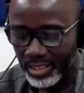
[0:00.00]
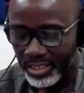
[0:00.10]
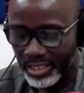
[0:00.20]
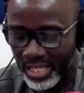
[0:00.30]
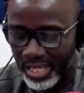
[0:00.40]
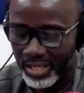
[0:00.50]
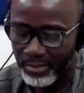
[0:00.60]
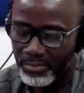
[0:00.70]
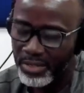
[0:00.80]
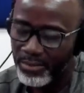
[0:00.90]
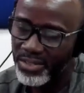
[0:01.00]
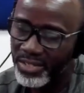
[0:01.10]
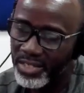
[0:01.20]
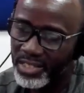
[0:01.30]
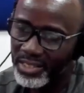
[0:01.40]
There may be
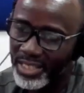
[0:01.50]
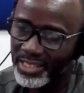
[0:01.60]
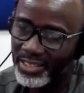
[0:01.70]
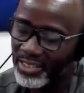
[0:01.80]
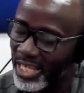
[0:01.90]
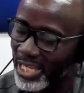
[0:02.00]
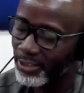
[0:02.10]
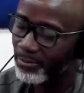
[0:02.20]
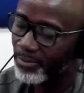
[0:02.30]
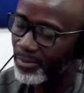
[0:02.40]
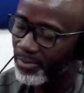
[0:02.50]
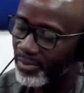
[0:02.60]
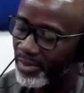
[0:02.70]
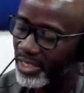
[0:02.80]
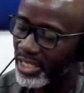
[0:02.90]
instances that
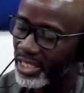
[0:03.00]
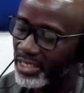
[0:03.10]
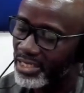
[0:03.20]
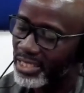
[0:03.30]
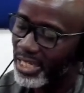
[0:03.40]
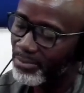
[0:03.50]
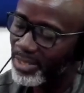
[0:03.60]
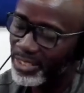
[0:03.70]
a teacher must